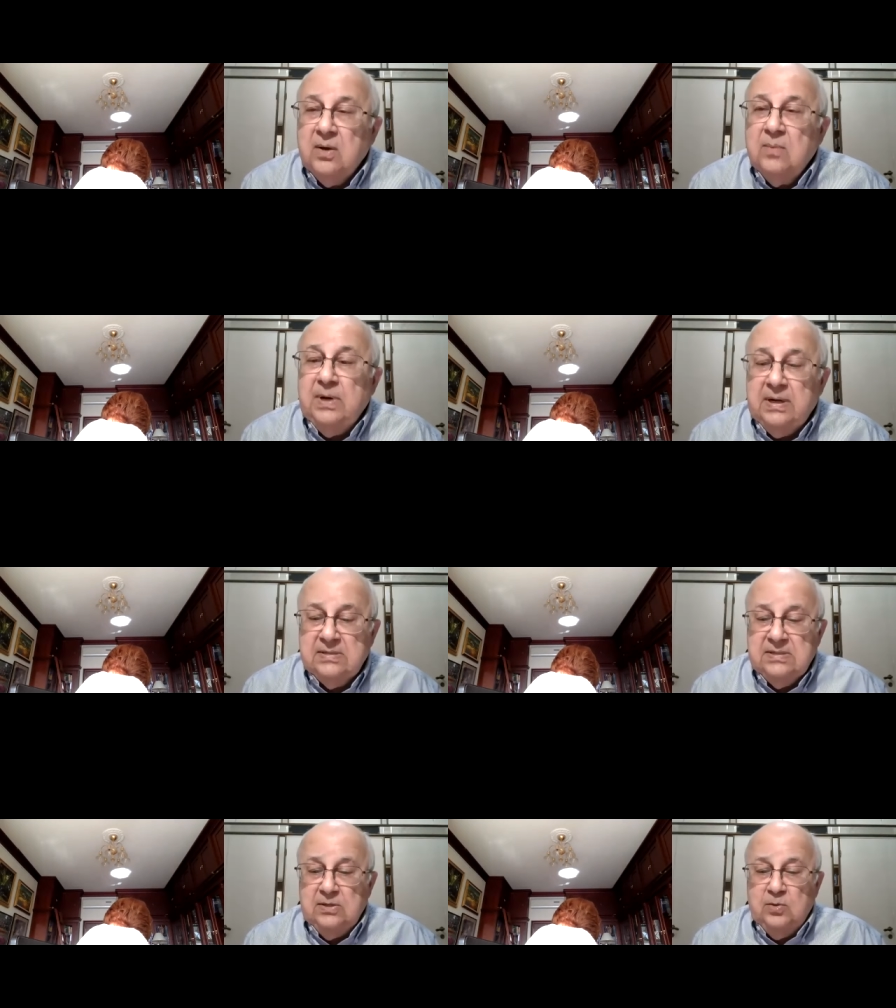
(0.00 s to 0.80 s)
complex
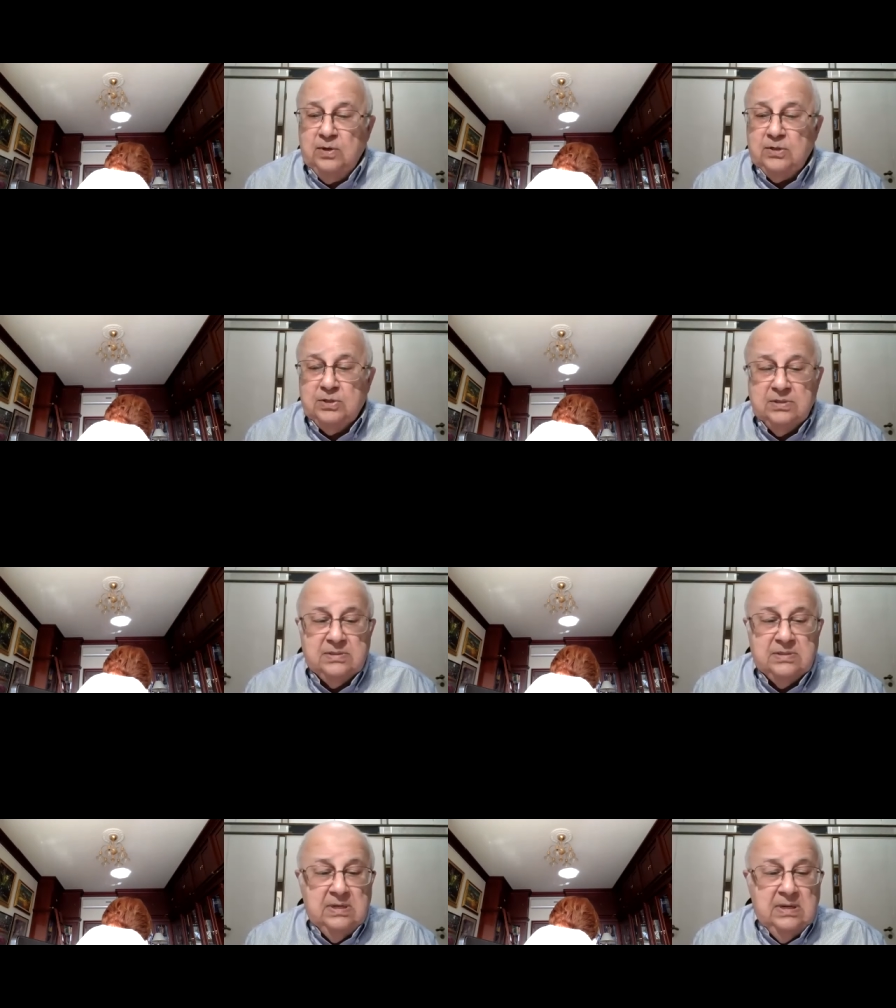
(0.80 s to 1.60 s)
situations,
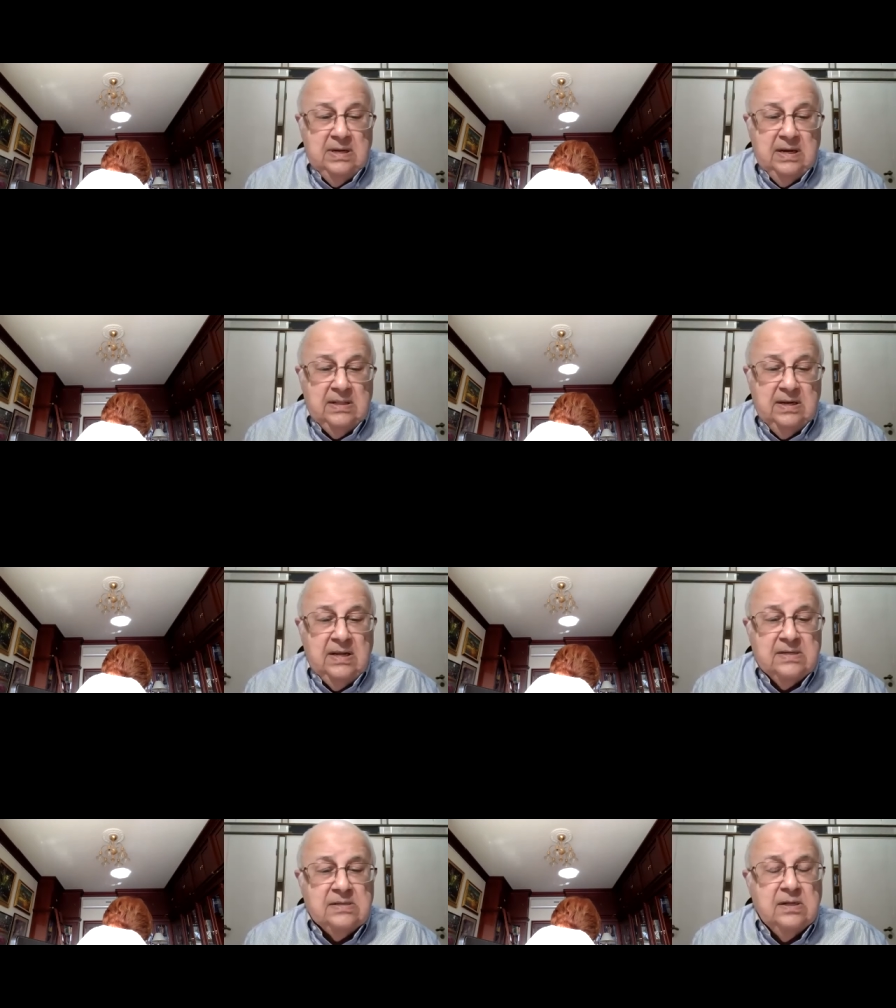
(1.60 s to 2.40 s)
and in
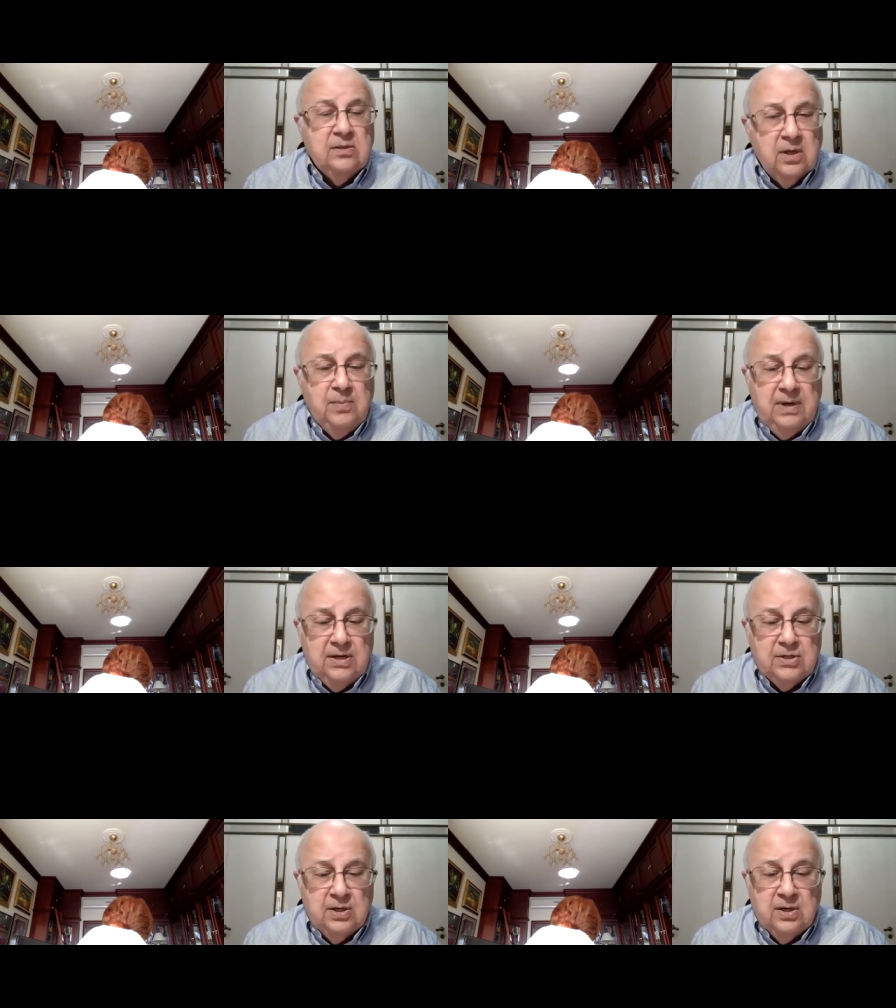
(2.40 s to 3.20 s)
his
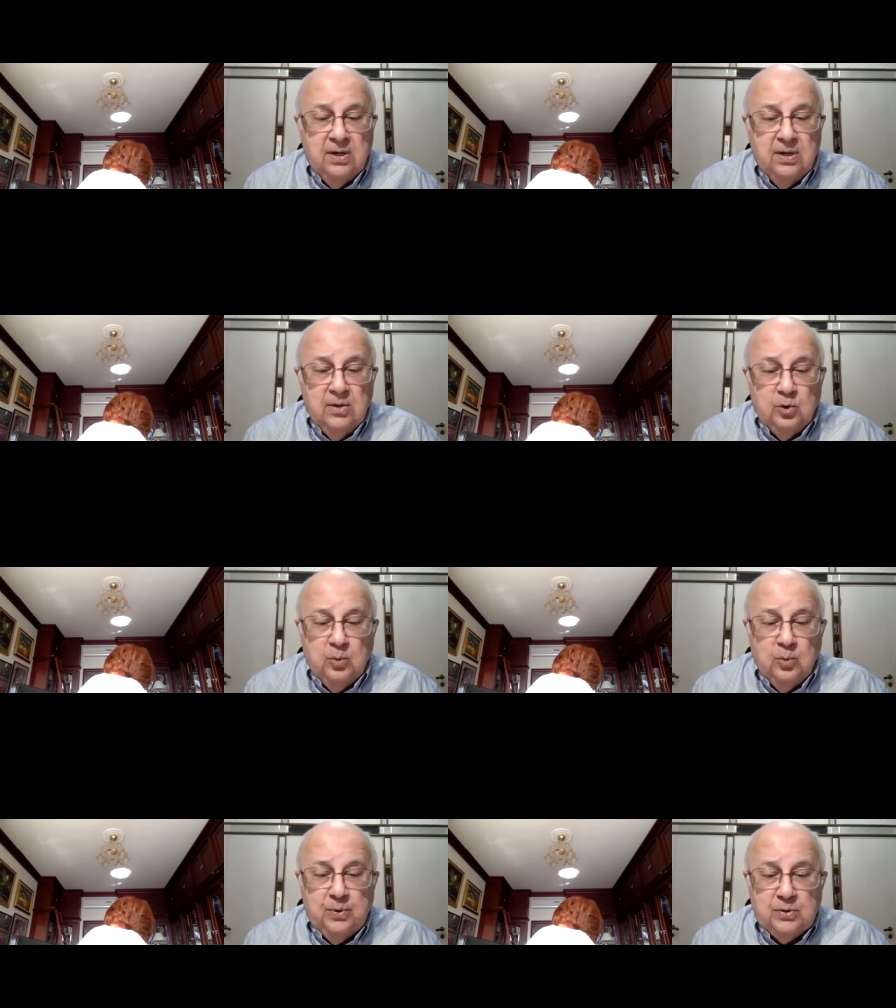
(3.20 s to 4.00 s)
determination to
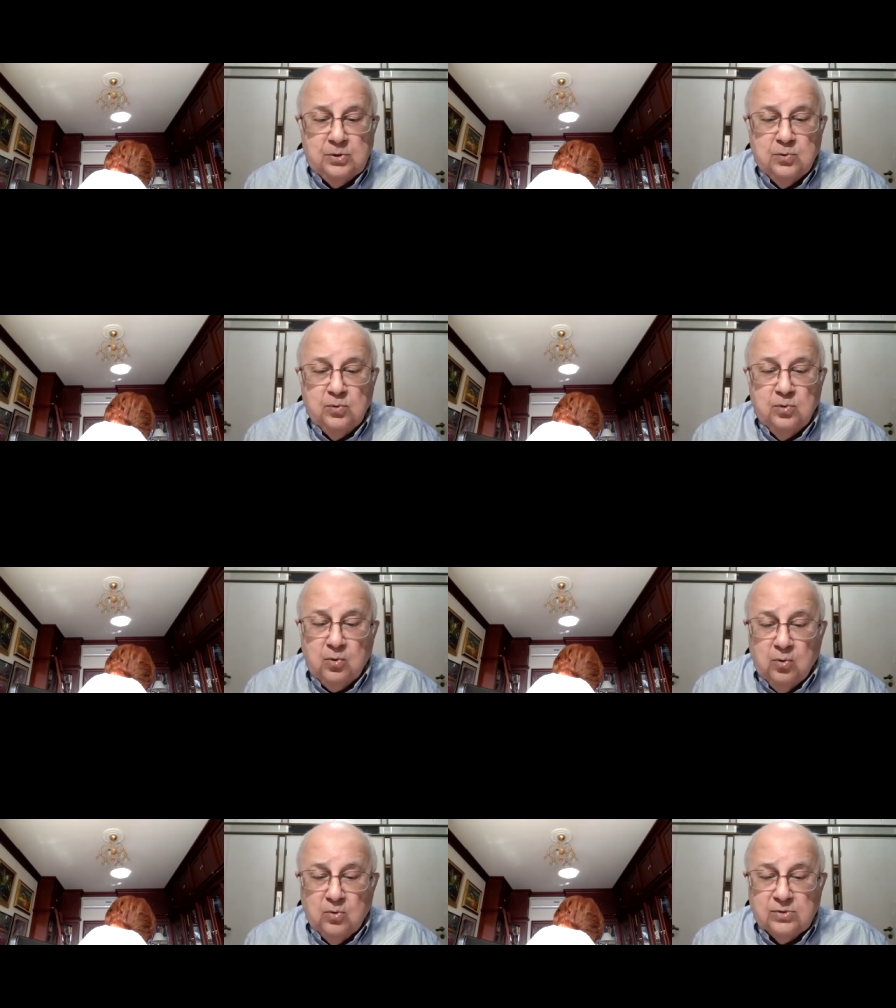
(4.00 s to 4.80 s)
pursue the
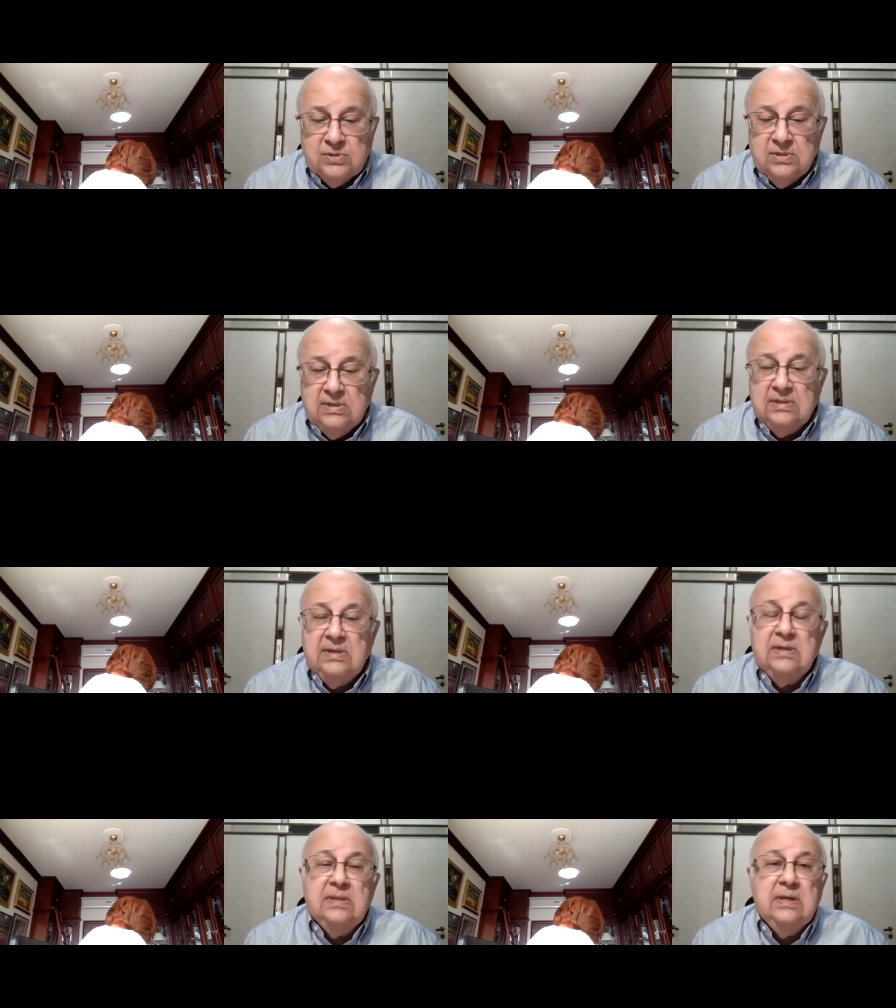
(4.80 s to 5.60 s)
course that he
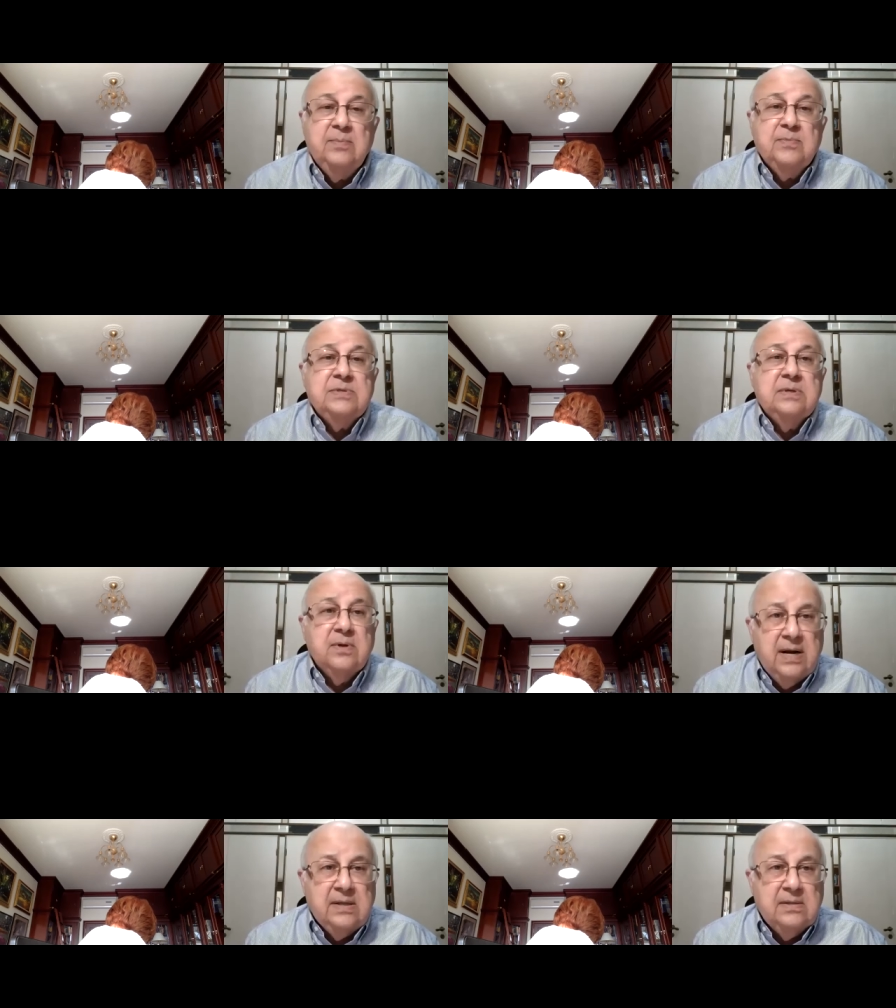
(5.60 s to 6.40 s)
deems
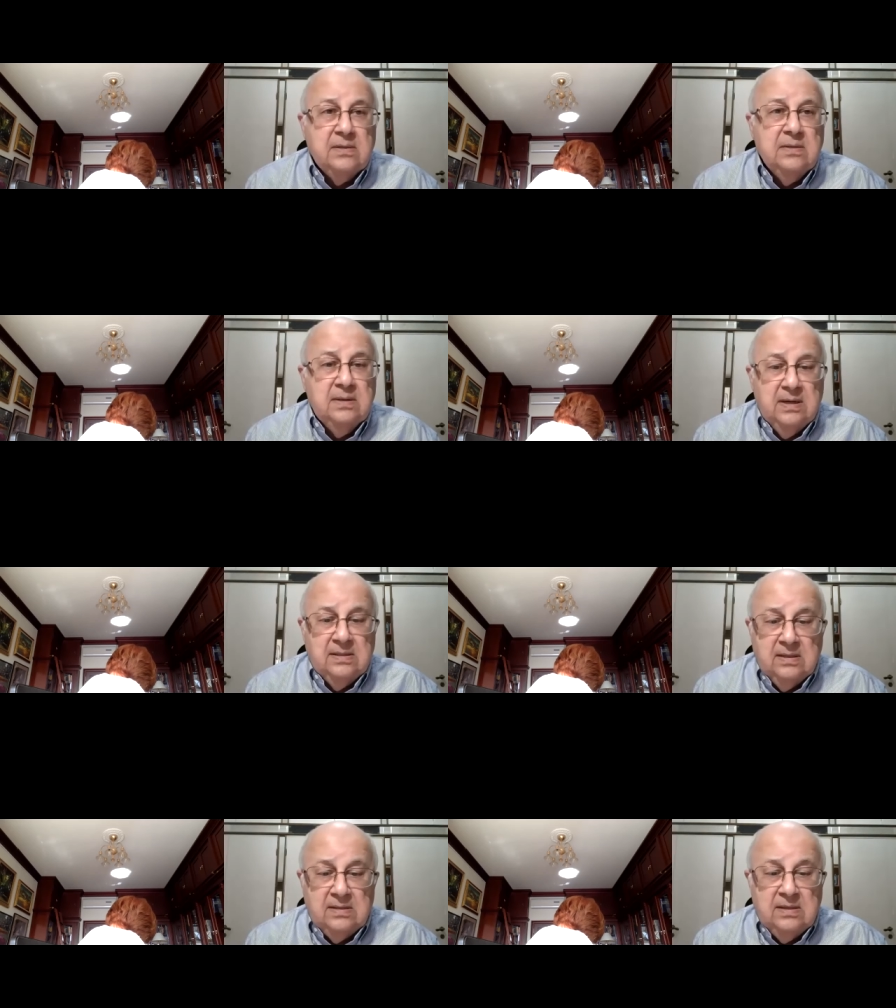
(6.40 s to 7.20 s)
right and
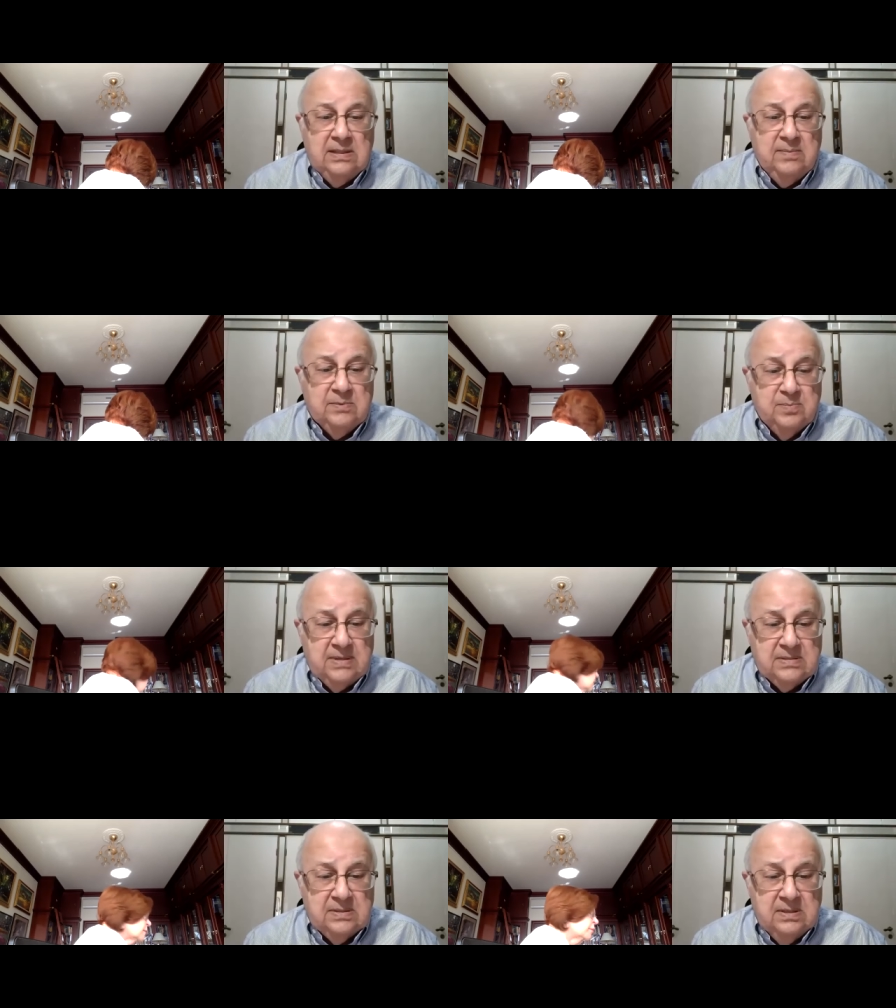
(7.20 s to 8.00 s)
that he deems best.